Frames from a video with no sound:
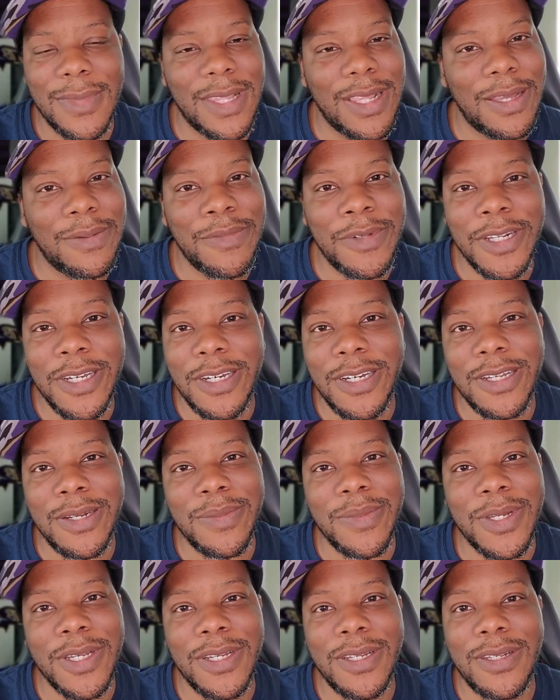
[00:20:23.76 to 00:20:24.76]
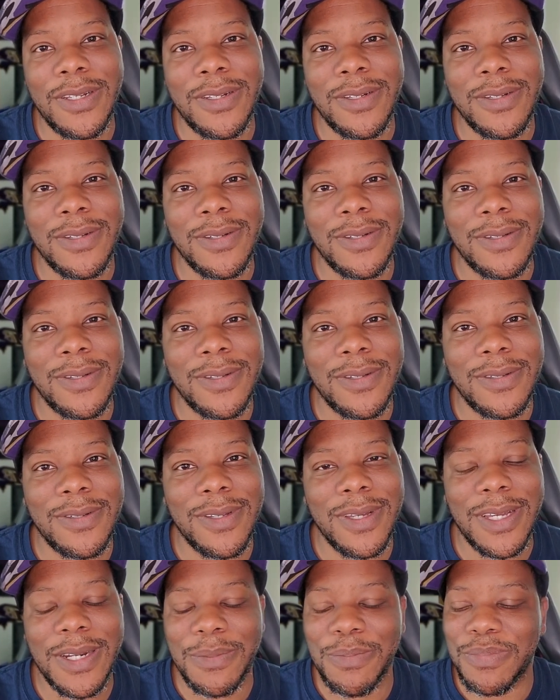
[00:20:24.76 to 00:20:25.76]
I'm done, man.
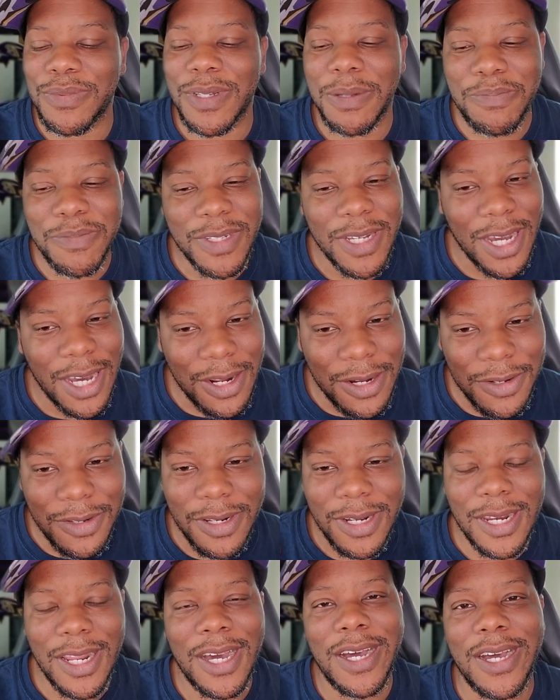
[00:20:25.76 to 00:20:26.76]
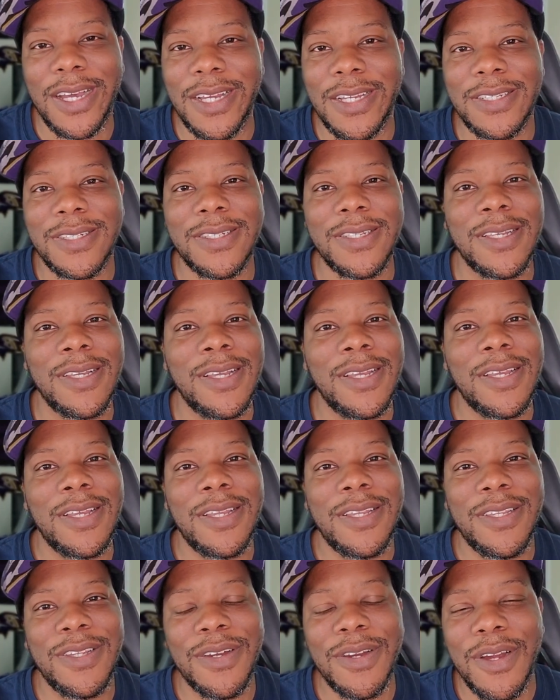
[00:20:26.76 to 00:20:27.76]
I'm I'm tired of your lies.
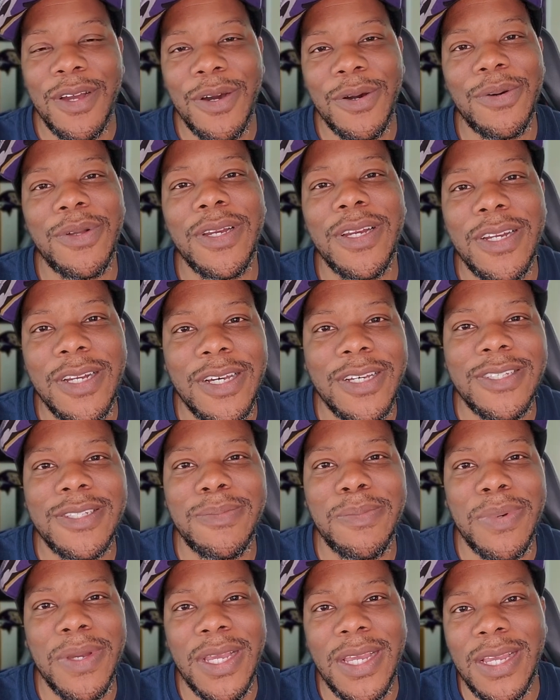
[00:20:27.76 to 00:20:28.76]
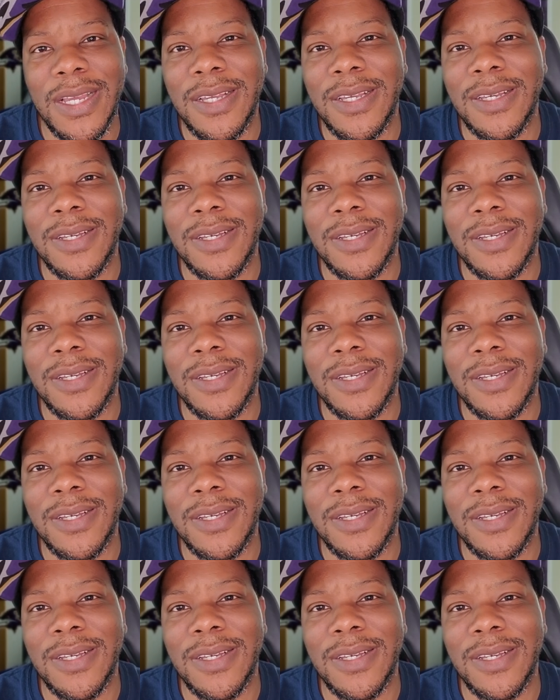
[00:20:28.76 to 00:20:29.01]
You're holding us back.